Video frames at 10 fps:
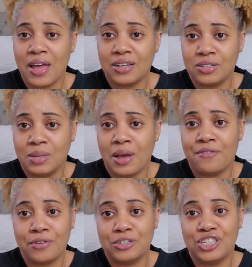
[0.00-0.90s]
actually my
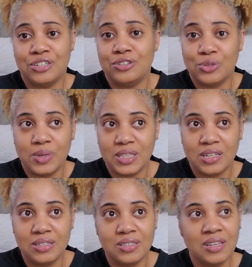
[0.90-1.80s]
first year doing
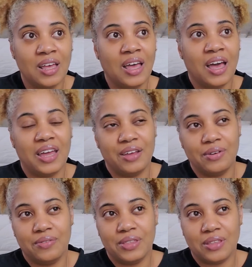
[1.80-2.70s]
this i never
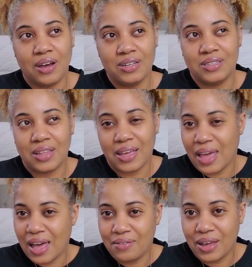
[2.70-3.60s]
even thought to like
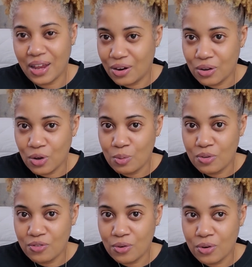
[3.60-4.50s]
have a hair goal
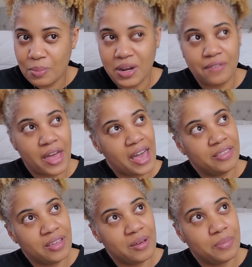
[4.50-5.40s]
before i mean i've
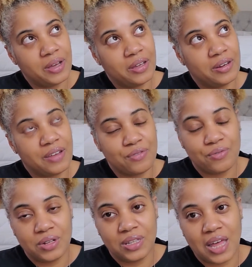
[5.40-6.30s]
had them but never
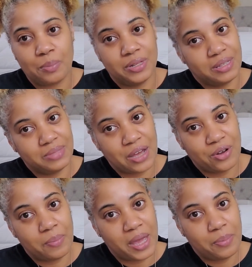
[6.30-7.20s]
really like put them down
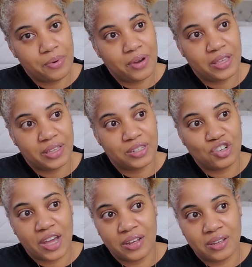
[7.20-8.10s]
on paper and then
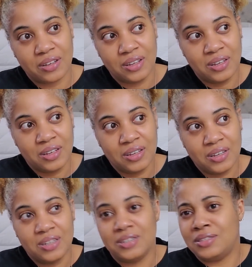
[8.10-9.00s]
try to
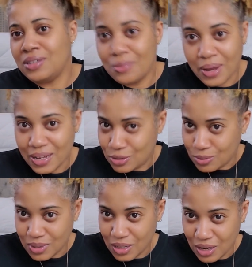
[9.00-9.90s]
see what i
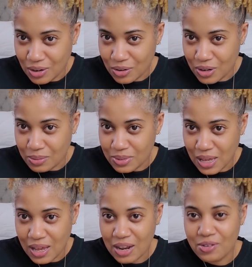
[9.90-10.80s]
do in a year you know what i'm
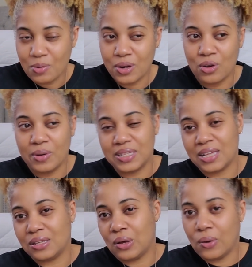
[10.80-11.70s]
saying everyone always
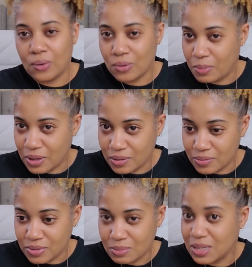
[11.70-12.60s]
has a goal but
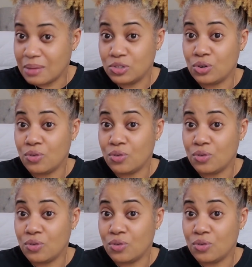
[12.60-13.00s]
sometimes you